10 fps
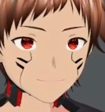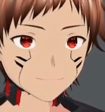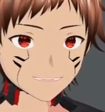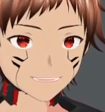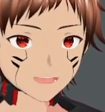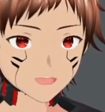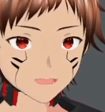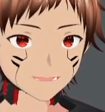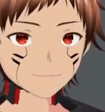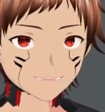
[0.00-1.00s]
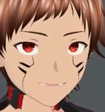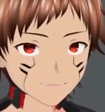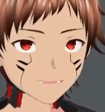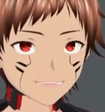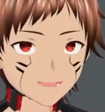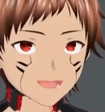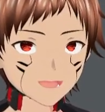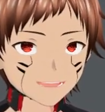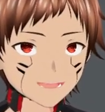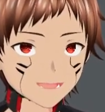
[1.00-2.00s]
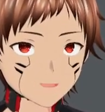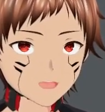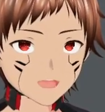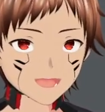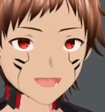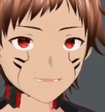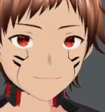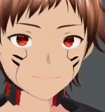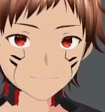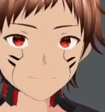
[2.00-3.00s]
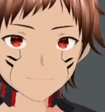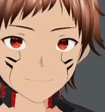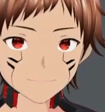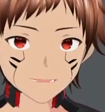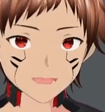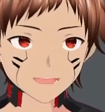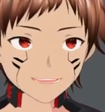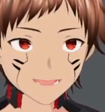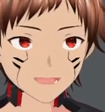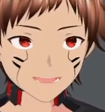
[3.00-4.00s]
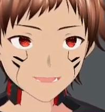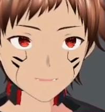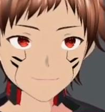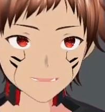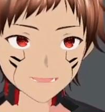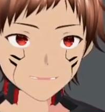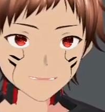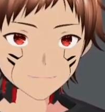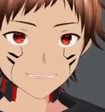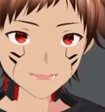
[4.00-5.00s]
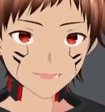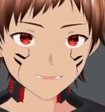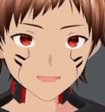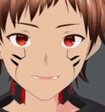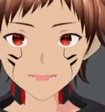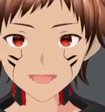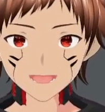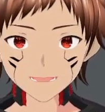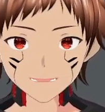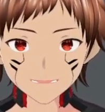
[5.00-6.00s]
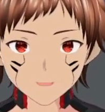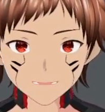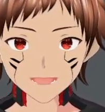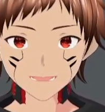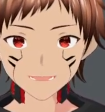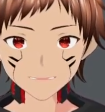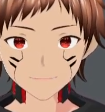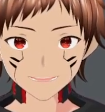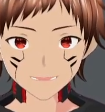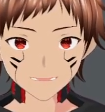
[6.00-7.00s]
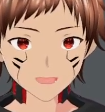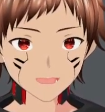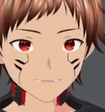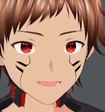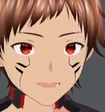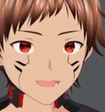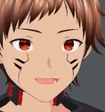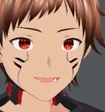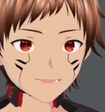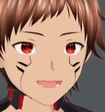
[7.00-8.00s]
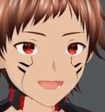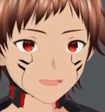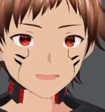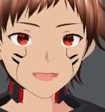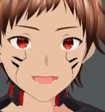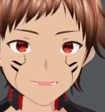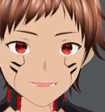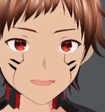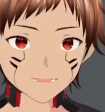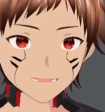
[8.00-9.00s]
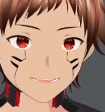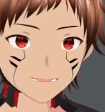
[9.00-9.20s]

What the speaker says: Eldrad will make your 66 into 96. So he's probably an auto clued because of that.